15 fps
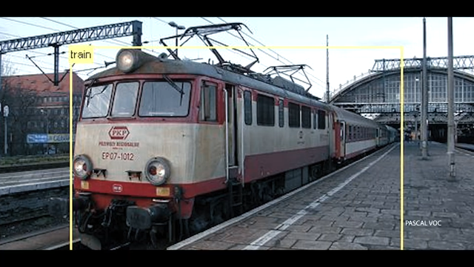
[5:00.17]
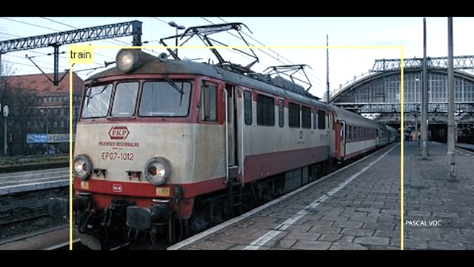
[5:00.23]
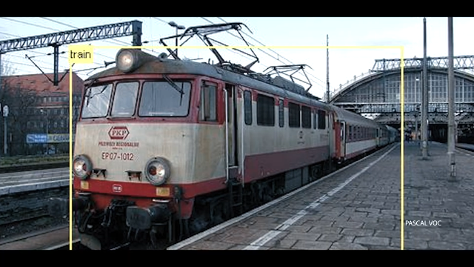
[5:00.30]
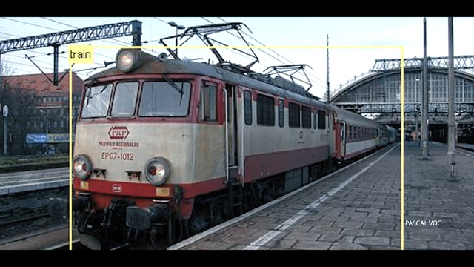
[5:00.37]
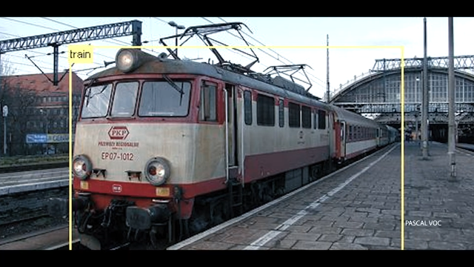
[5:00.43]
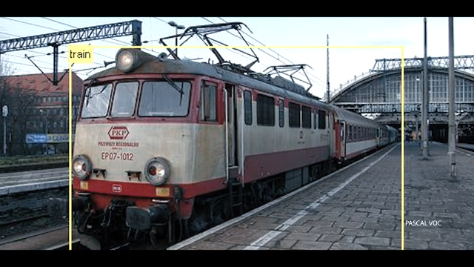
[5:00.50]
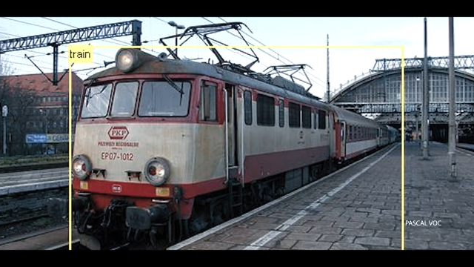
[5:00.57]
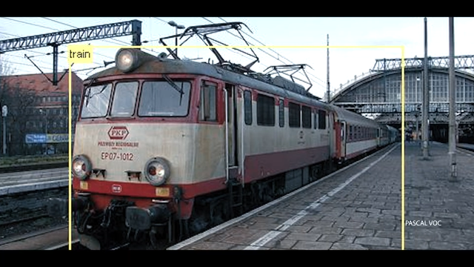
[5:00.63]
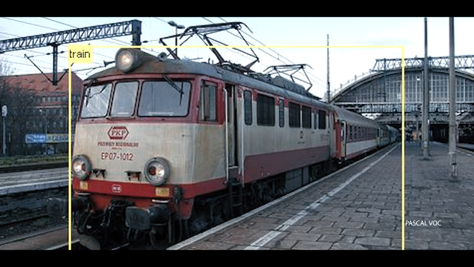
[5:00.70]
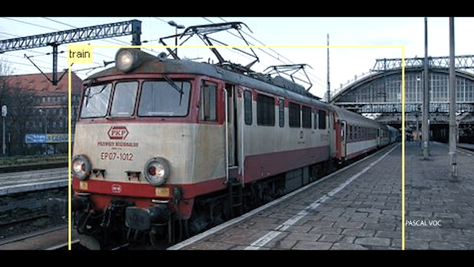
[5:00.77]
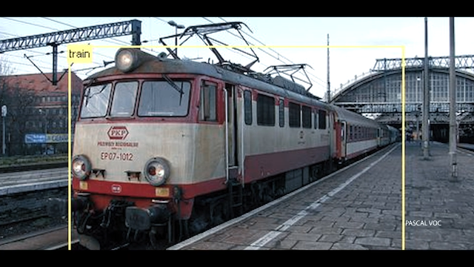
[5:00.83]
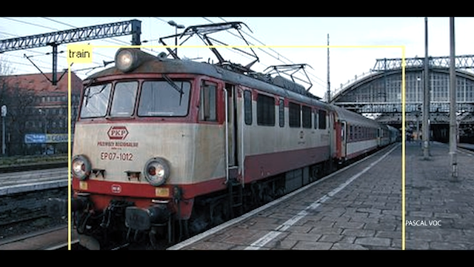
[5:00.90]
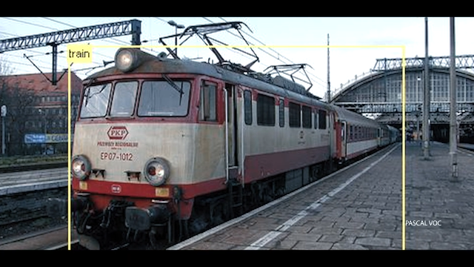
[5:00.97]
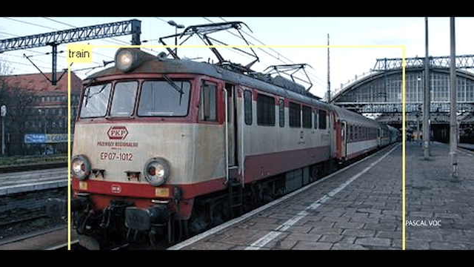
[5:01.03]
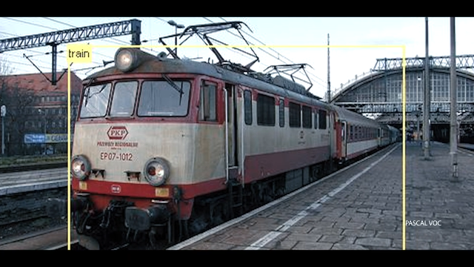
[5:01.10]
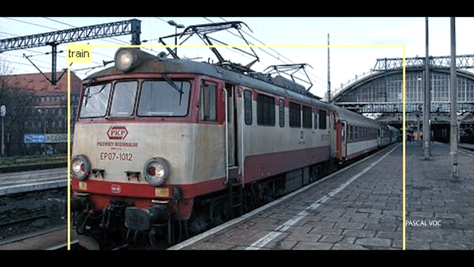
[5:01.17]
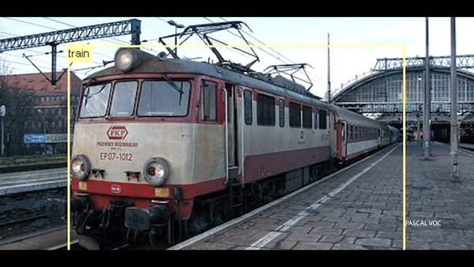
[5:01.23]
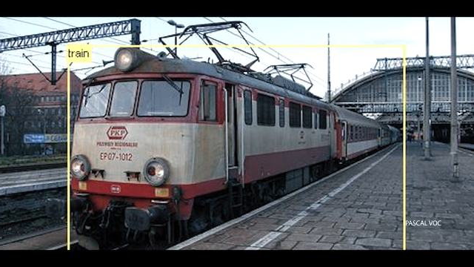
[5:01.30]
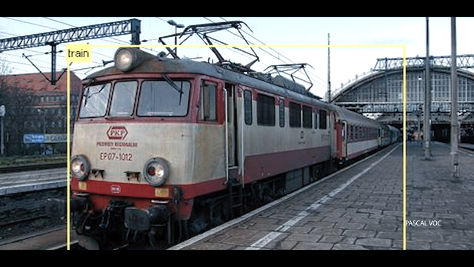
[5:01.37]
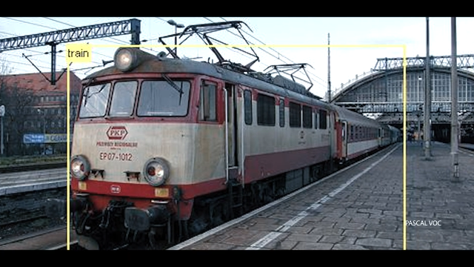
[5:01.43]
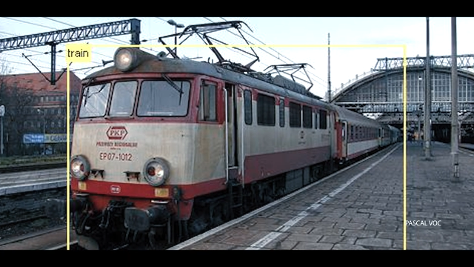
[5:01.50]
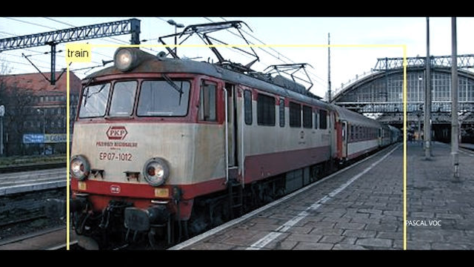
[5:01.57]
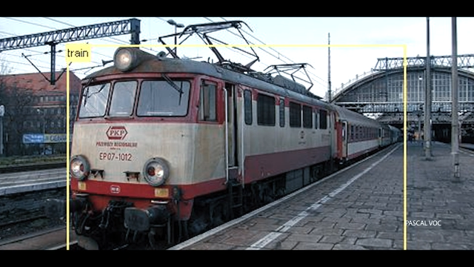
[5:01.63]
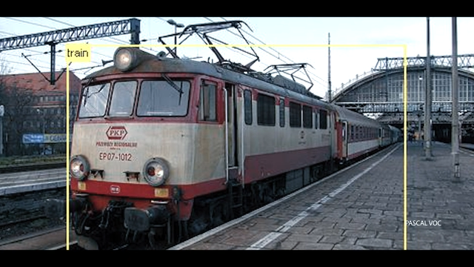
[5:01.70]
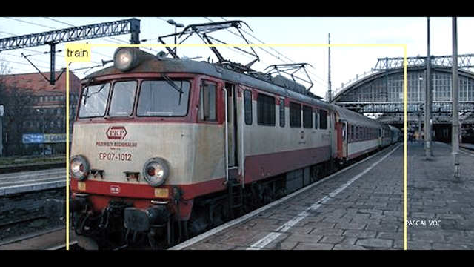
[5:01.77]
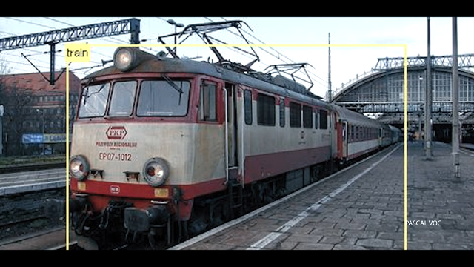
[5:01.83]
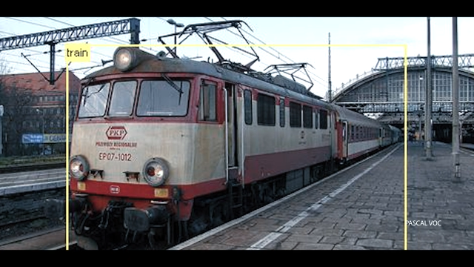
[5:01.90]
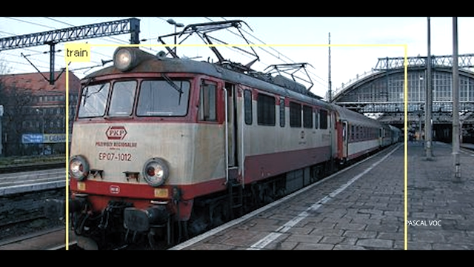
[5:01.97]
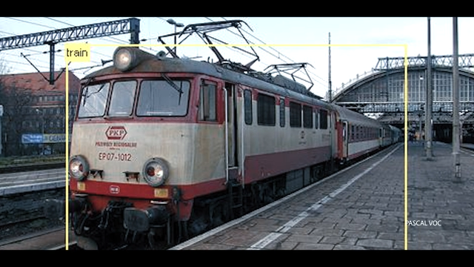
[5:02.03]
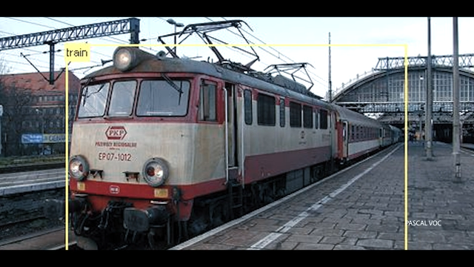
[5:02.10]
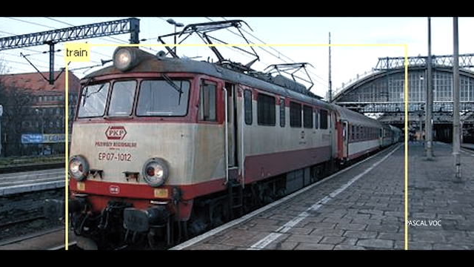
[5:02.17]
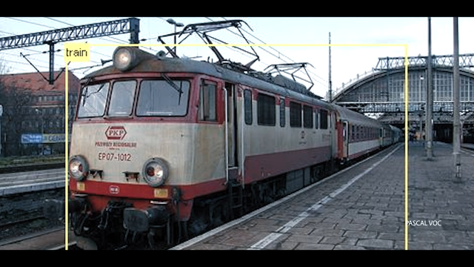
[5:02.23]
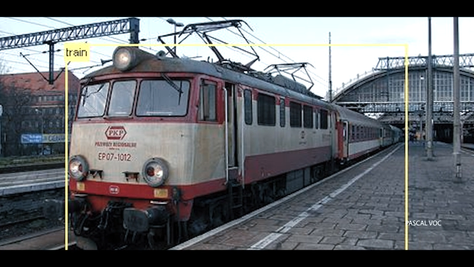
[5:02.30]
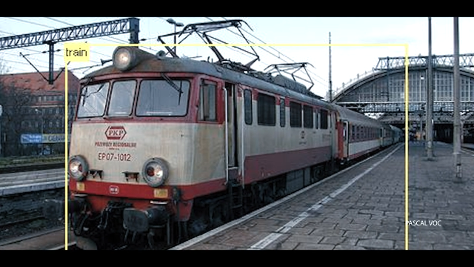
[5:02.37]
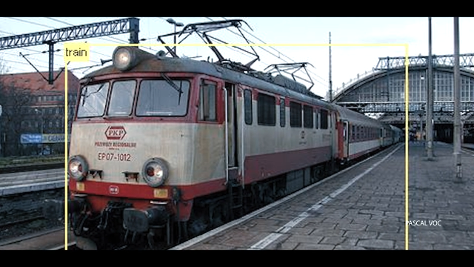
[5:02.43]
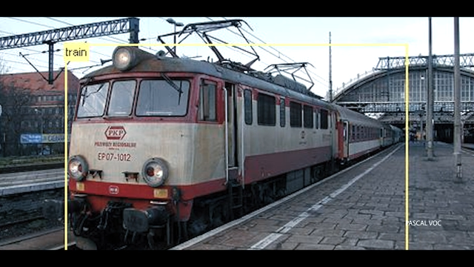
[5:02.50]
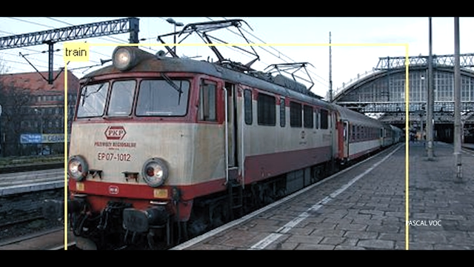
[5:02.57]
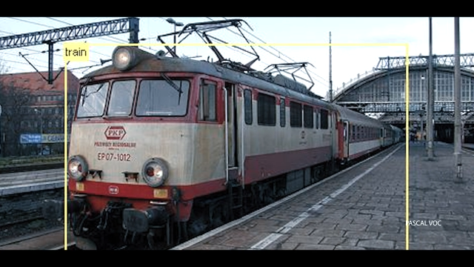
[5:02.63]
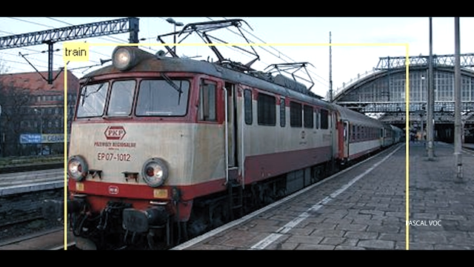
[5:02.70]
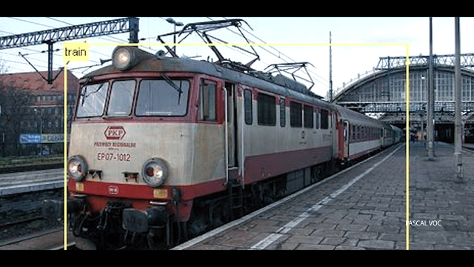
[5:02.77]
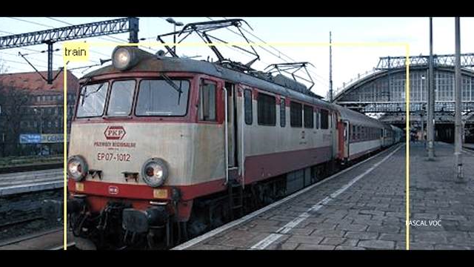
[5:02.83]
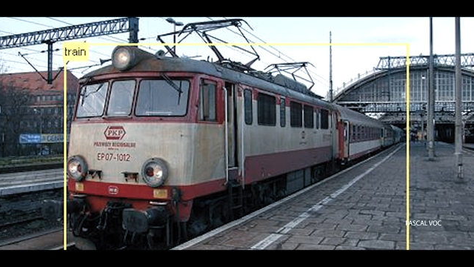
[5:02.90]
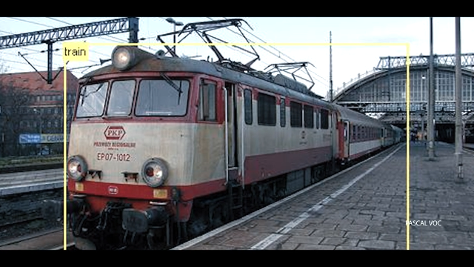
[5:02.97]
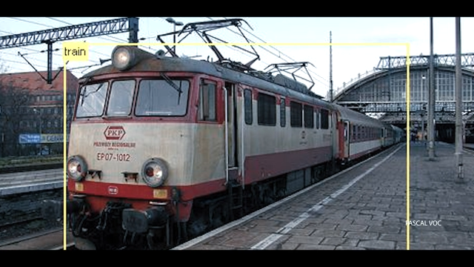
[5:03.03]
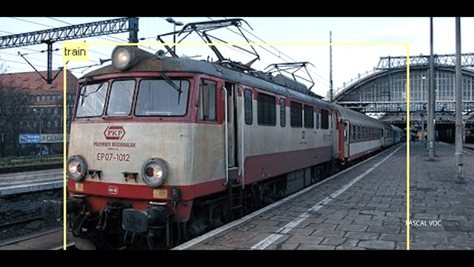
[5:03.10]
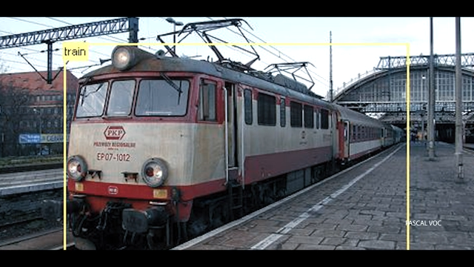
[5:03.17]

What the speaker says: Nobody's mouth can be seen.